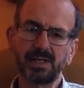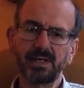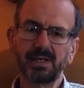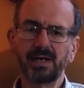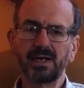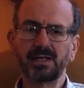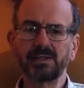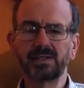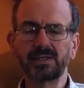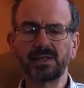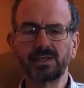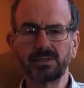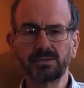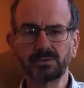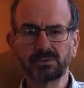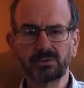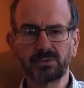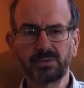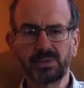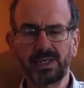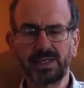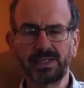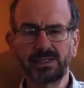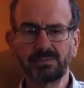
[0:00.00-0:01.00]
And the old
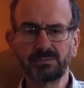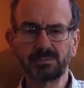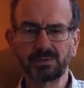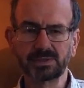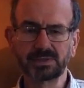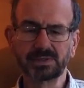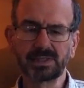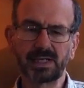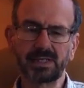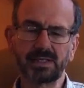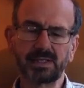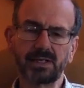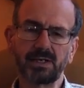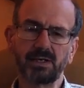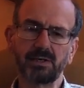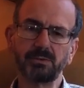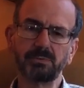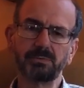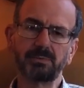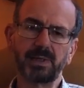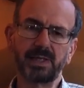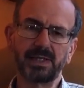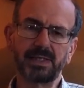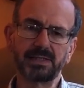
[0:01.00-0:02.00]
queen will take the
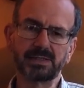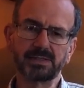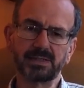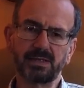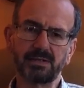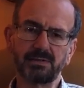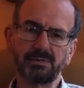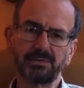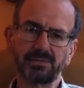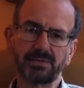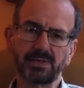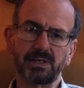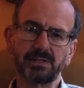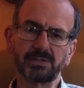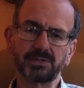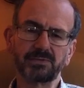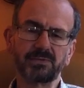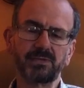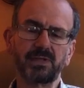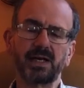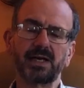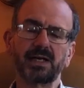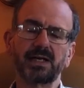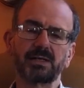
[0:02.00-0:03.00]
old bees off, those
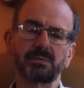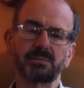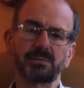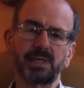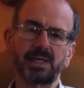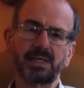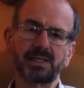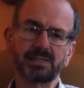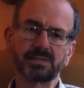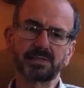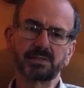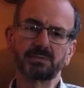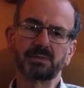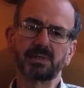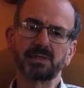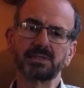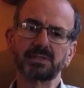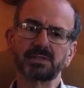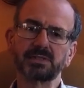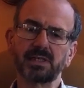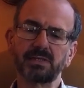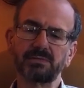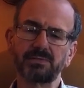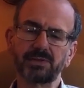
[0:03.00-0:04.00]
flying bees, the
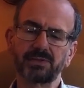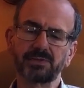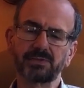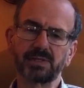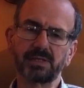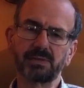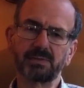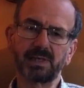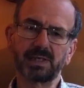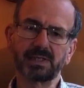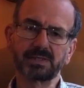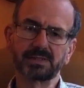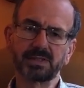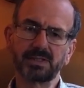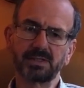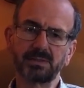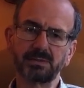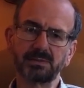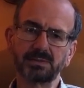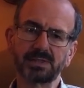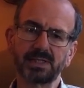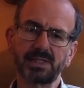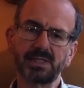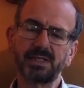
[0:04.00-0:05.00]
ones over 3 weeks
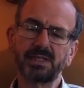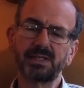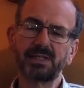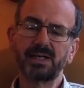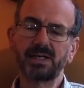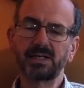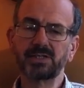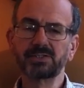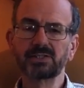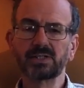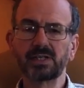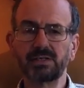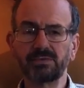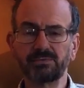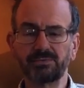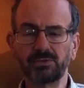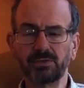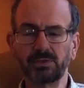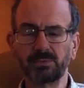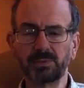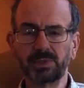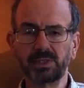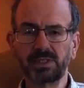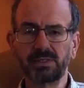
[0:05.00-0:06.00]
old, and try and
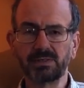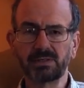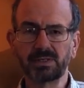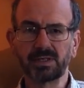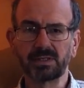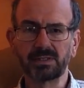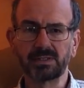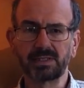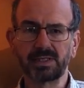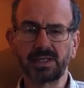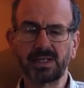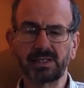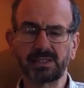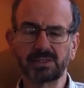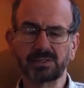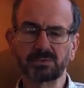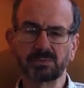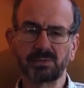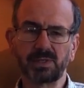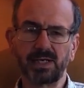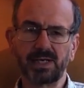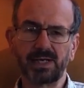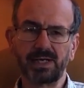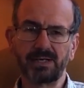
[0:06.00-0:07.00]
form a new colony
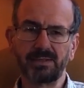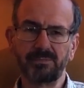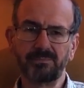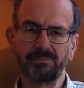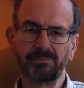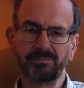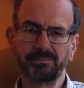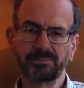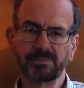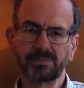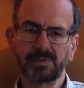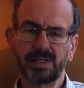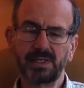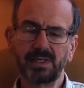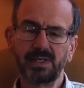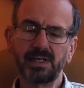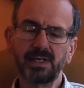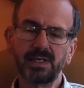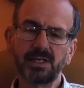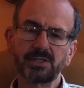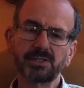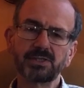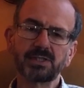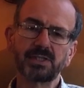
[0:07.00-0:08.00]
elsewhere.
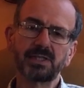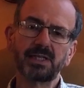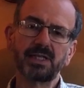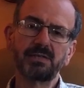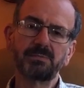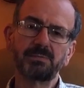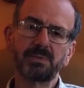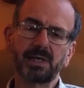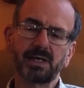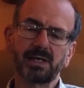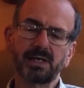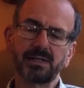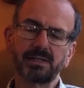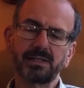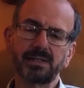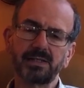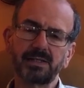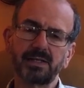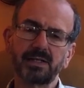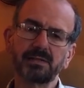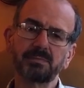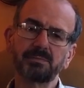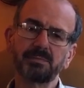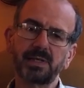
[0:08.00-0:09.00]
She'll leave behind the
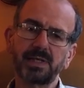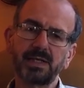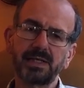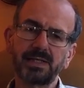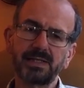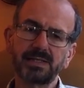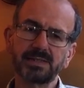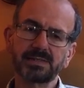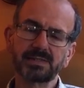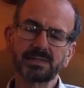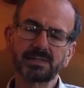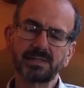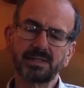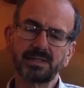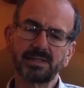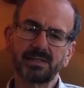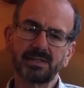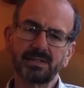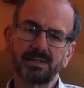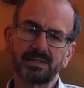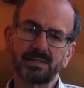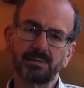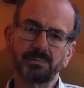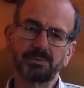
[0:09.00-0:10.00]
young bees,
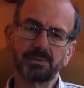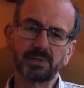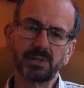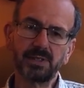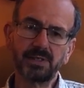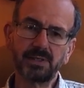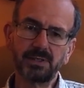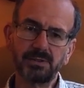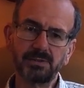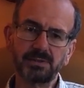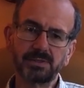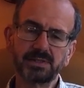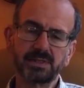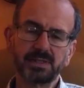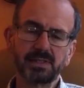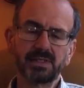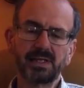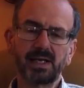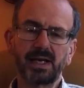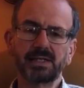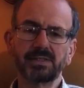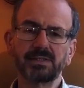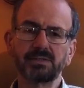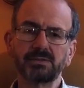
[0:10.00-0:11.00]
the brood,
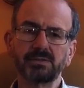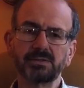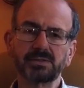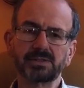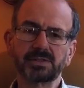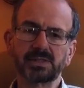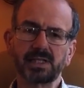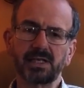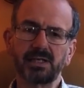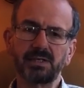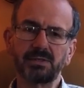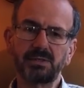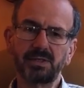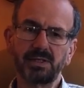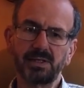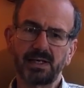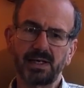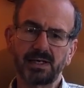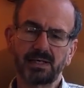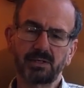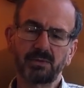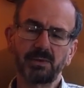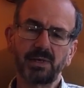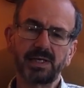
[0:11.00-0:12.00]
and also
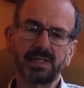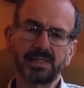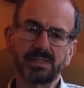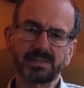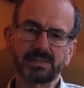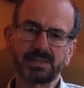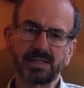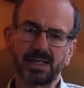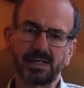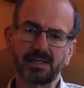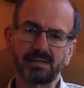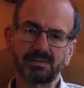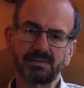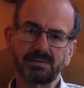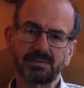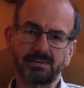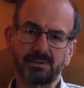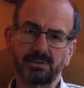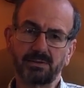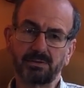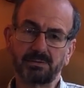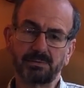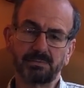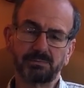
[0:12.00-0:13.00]
a queen cell, or